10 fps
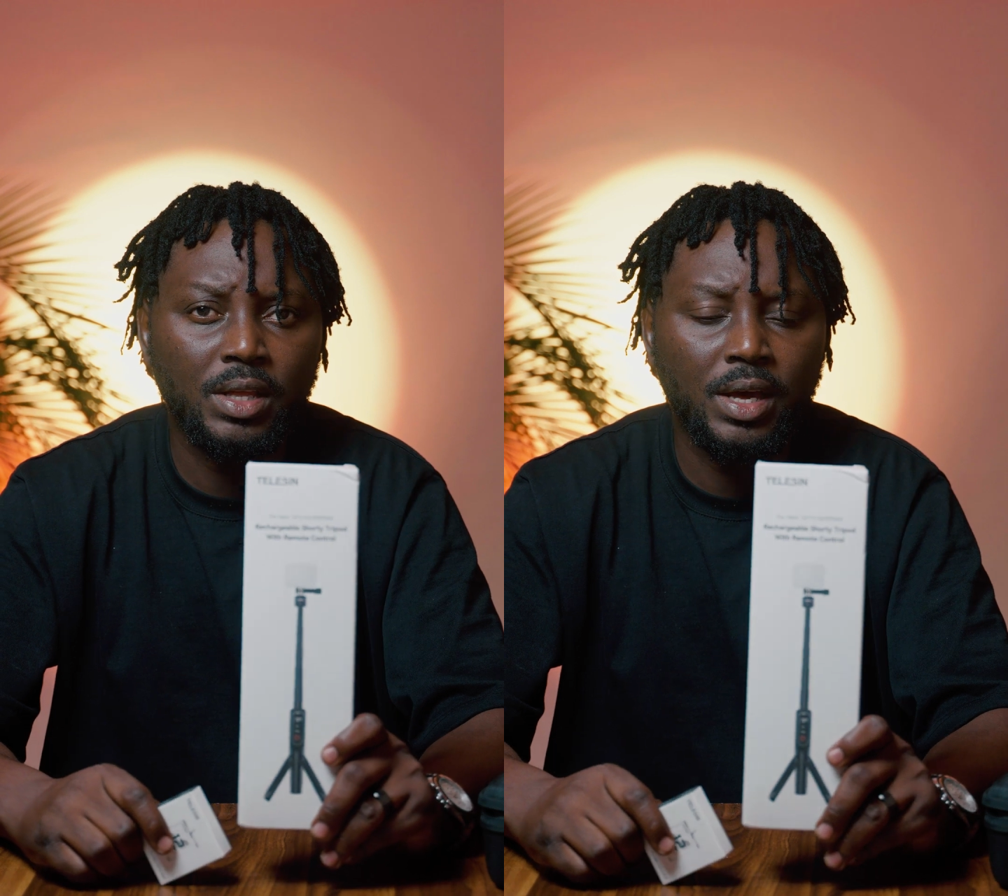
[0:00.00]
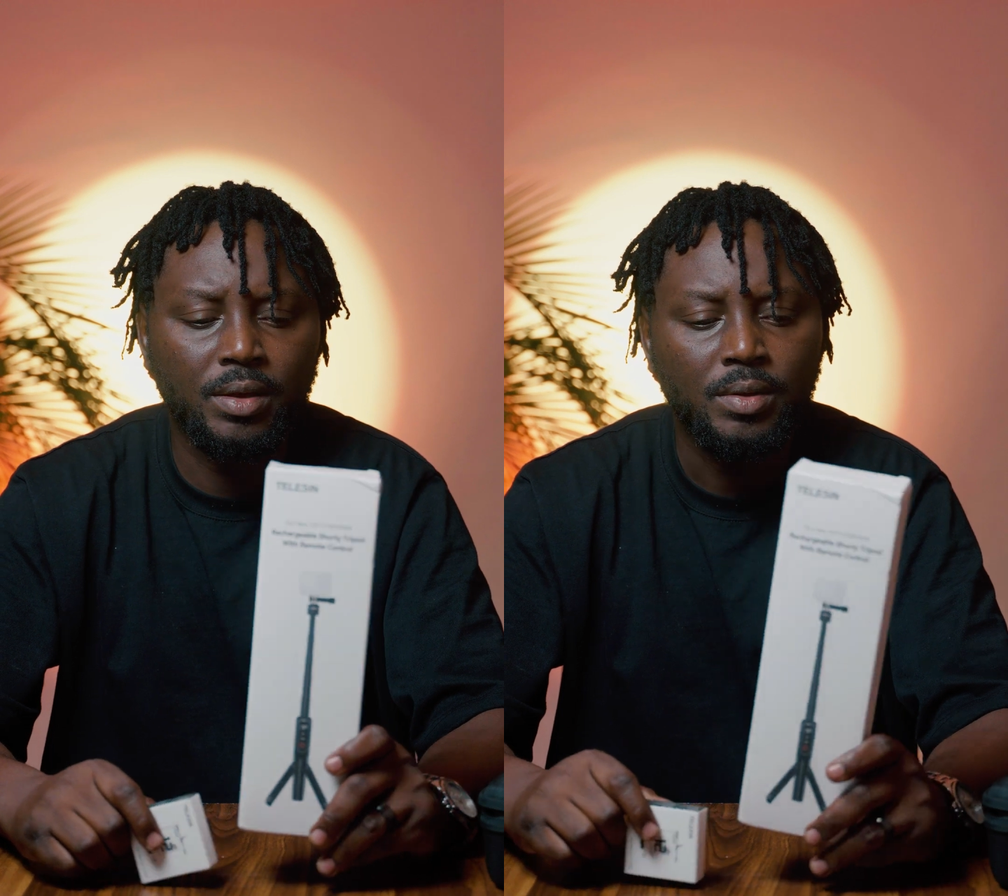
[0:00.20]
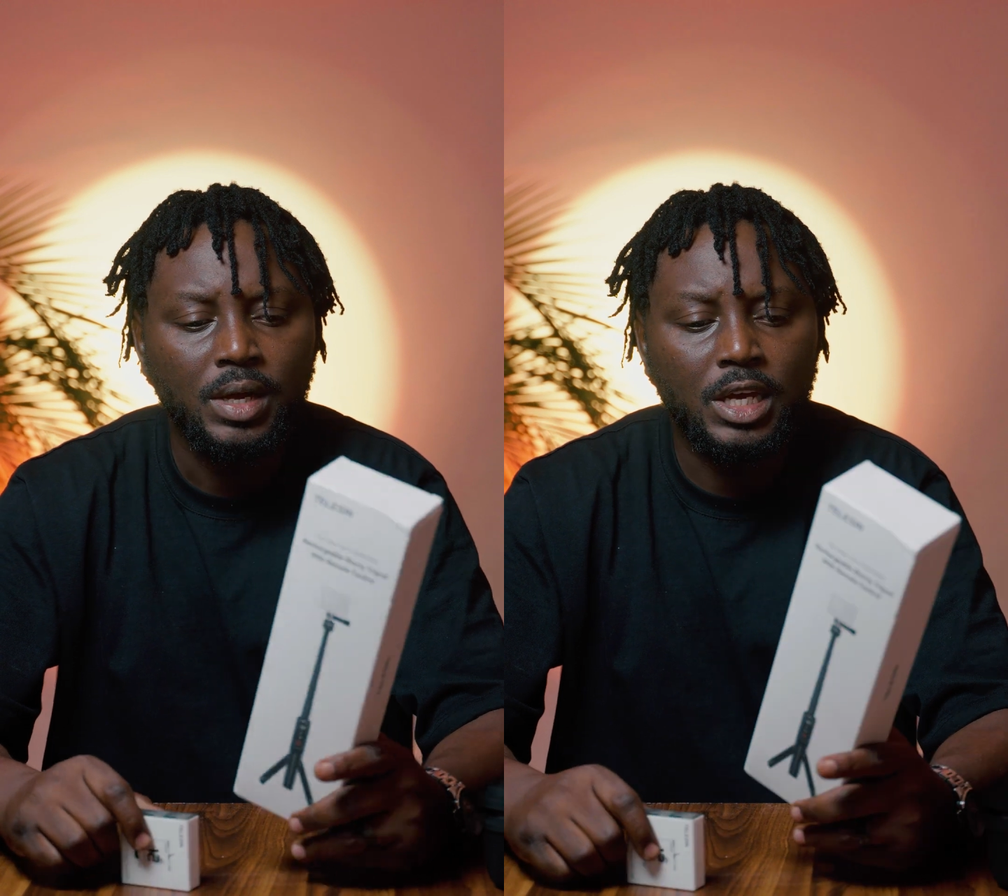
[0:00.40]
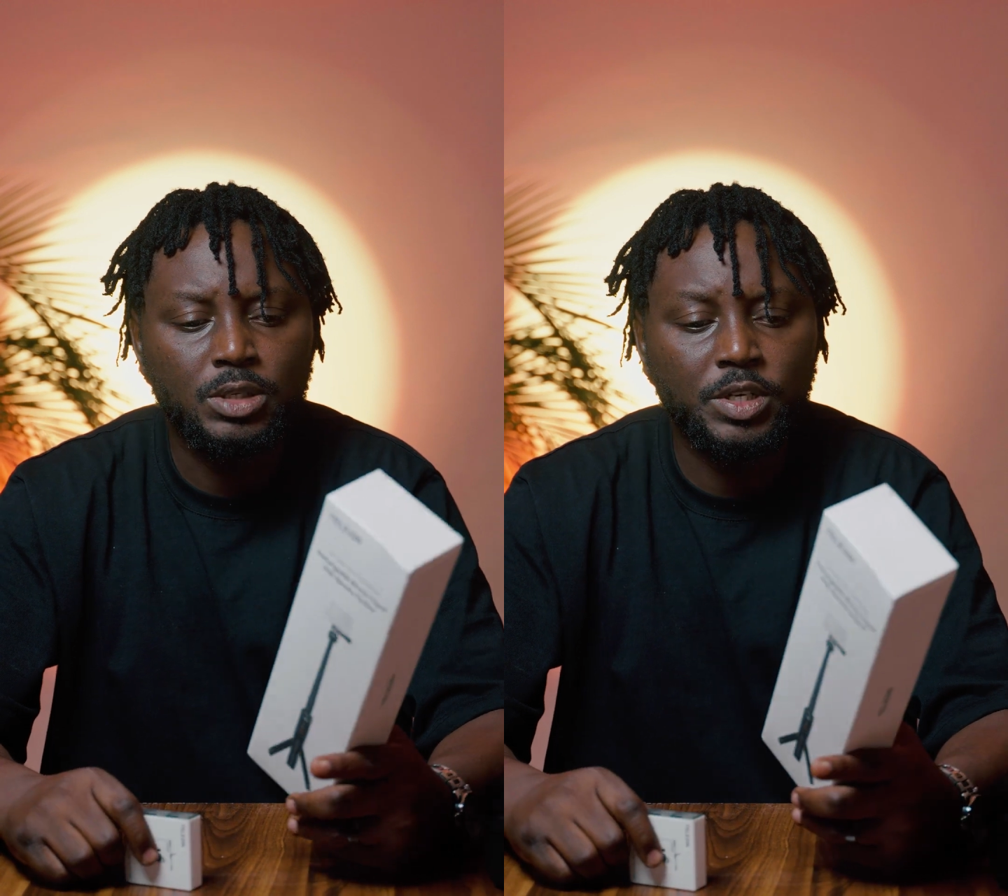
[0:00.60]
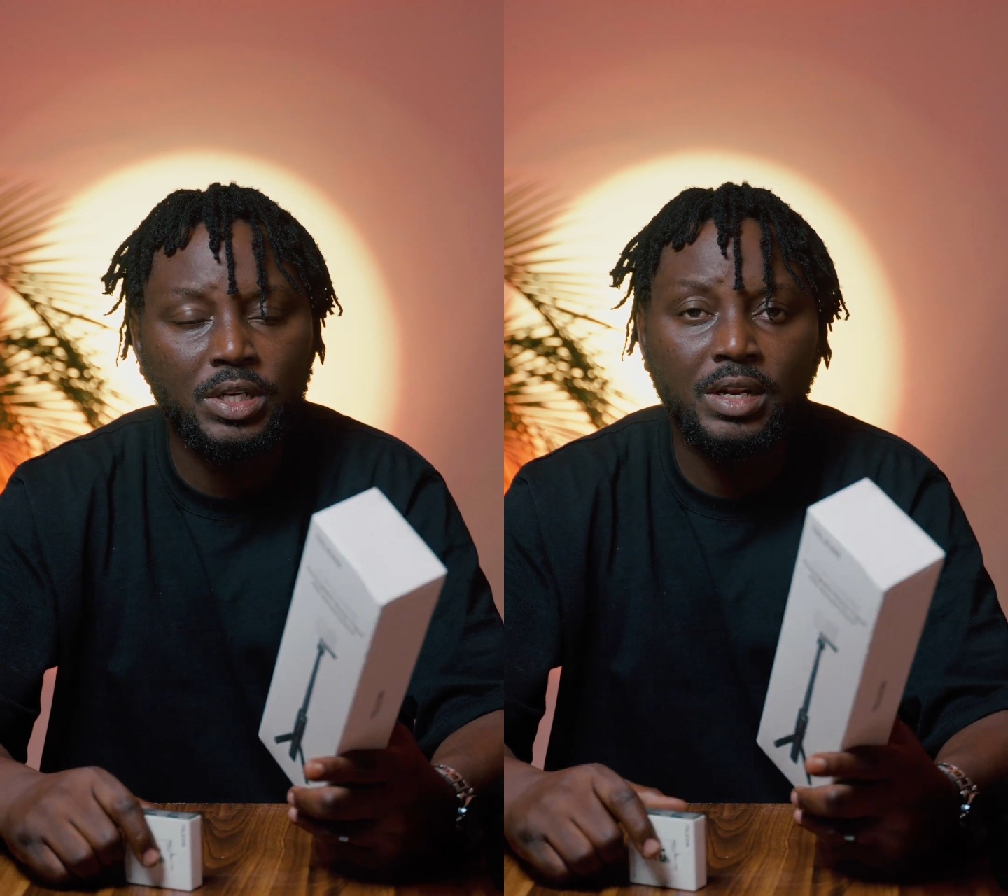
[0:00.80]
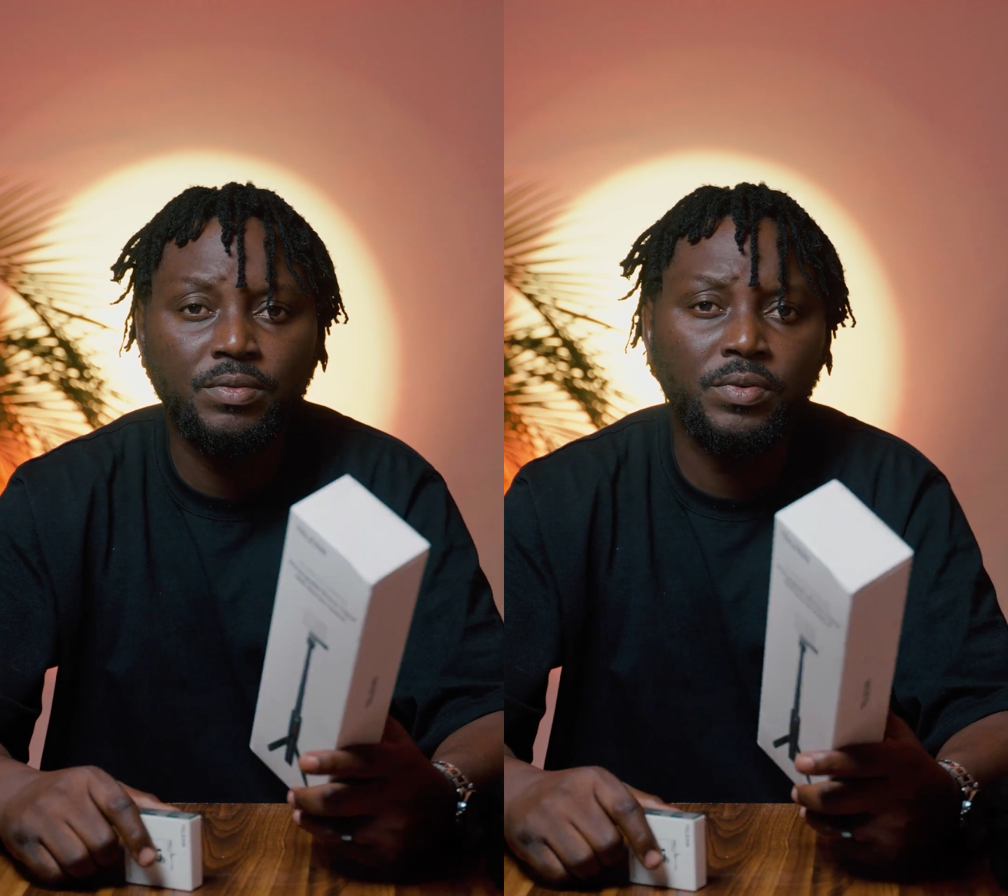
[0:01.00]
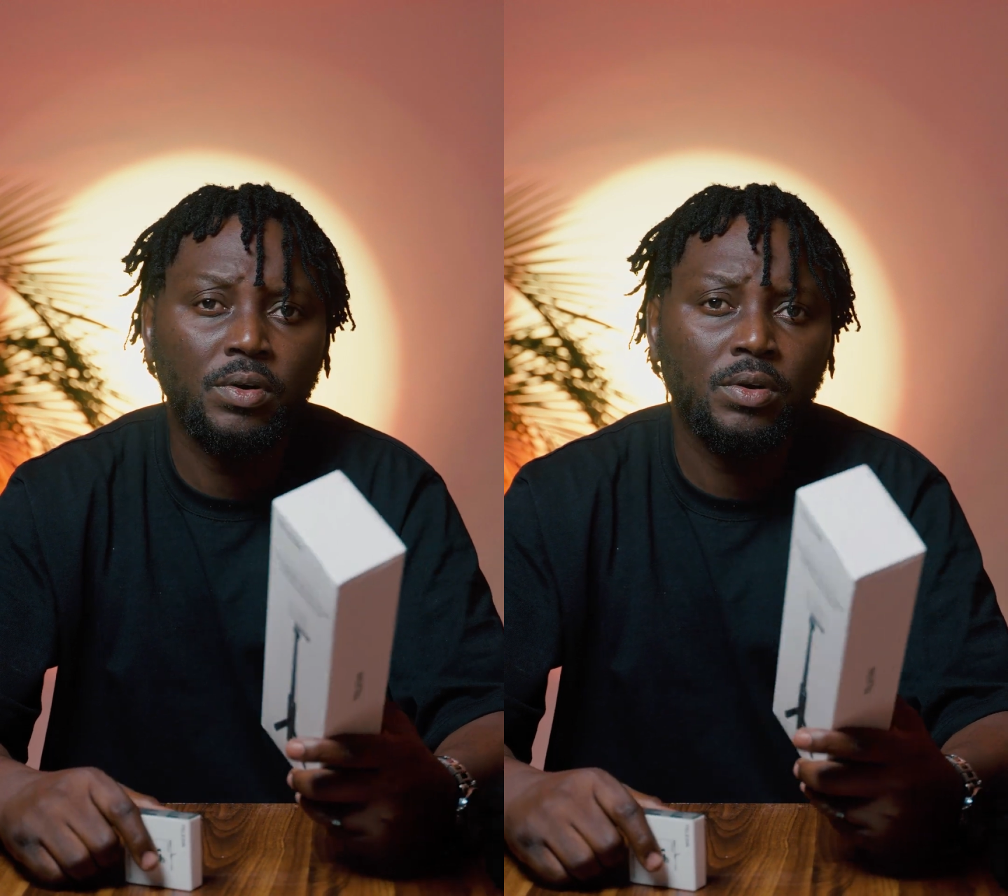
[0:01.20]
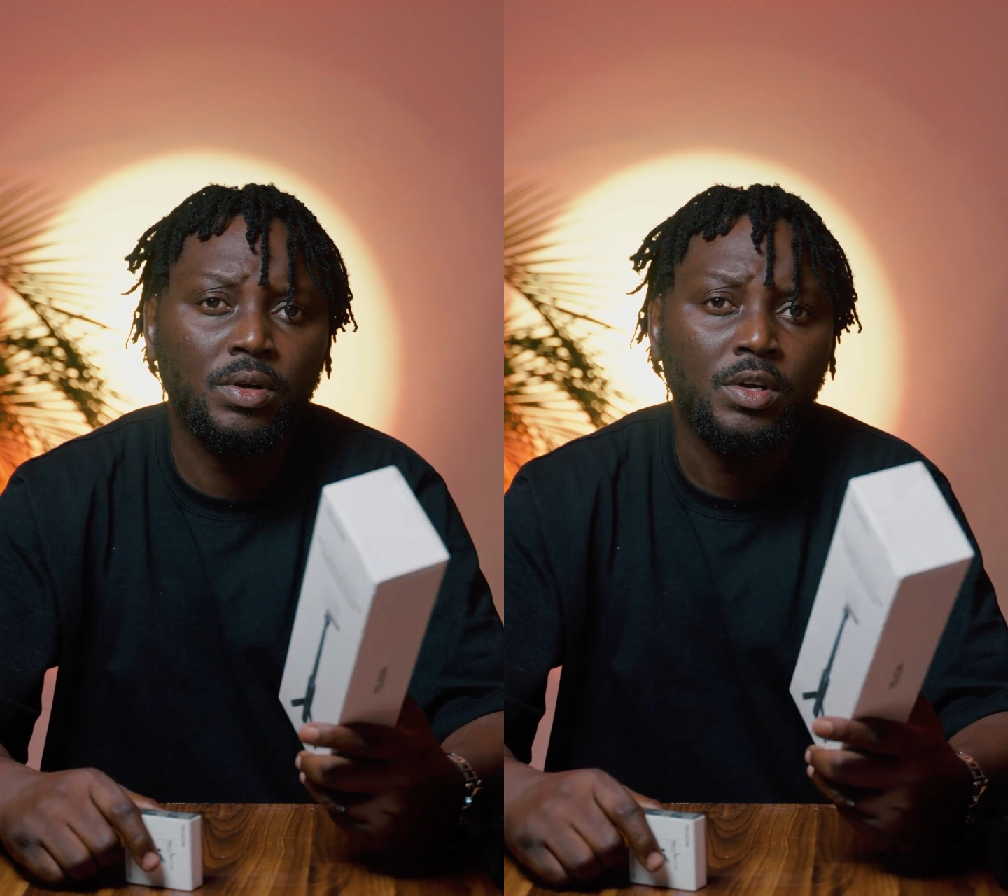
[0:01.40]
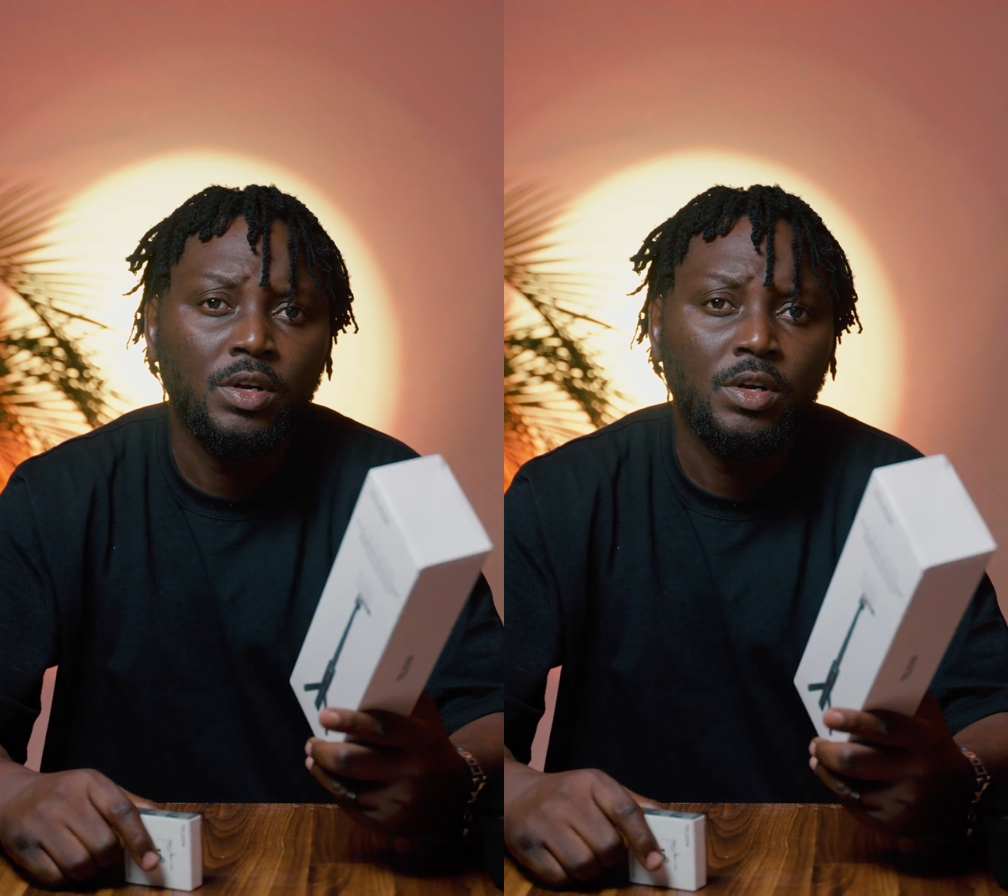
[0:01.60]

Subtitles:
there, especially for